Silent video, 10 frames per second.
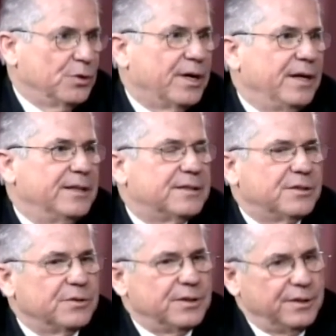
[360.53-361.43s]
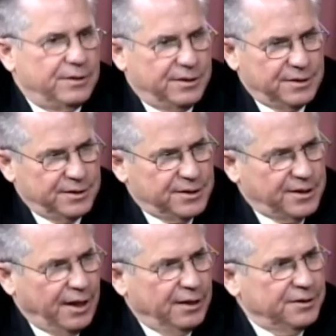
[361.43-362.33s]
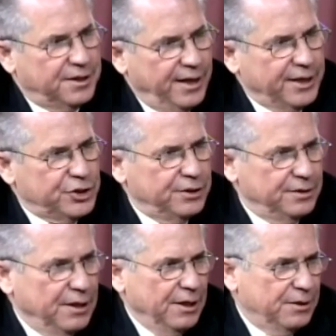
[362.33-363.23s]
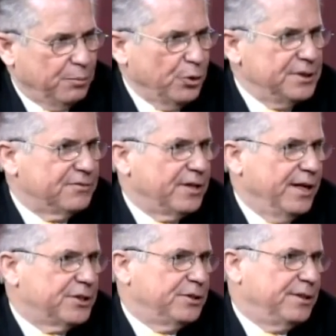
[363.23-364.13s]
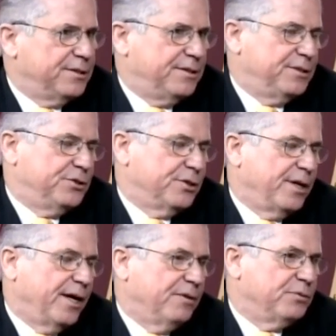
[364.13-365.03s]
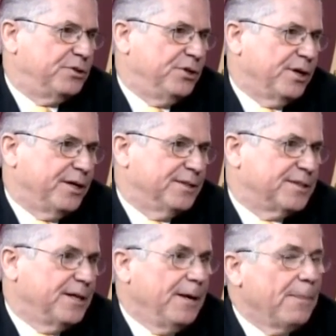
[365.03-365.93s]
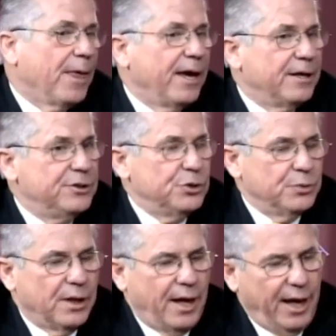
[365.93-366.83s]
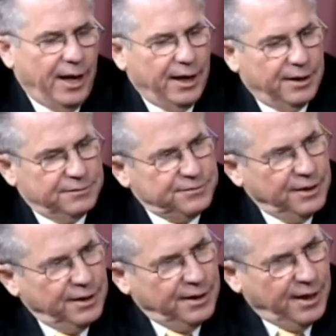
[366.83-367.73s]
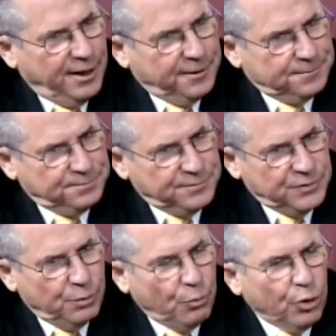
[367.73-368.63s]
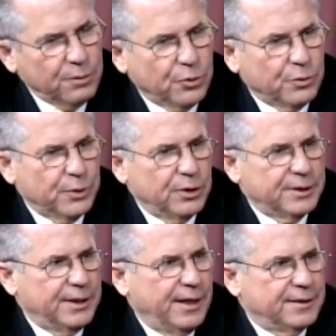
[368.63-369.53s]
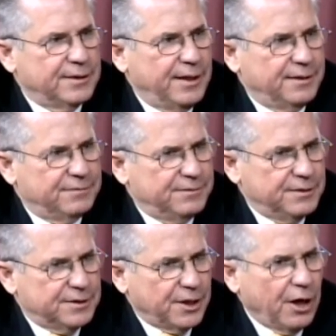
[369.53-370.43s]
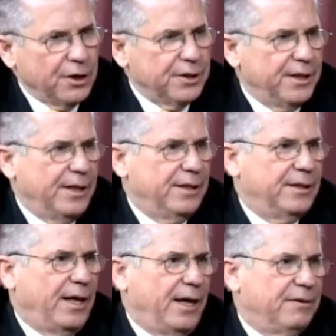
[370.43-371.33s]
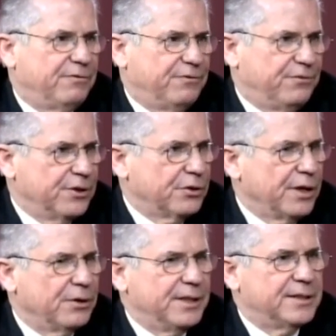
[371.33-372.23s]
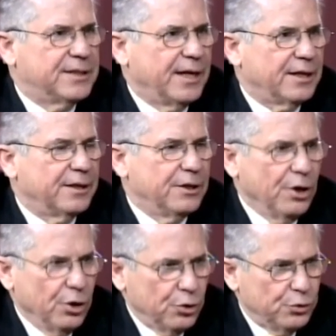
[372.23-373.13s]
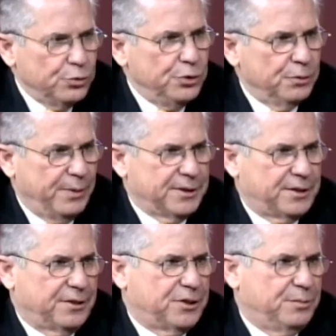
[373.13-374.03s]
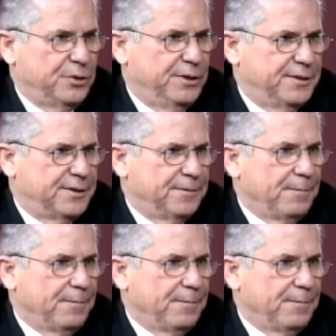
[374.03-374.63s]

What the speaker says: Okay. It's the style, the connection, the points of connection that you're going to have with the audience, and you will have more and more. We're looking at targeting and figuring out exactly who your best customer is.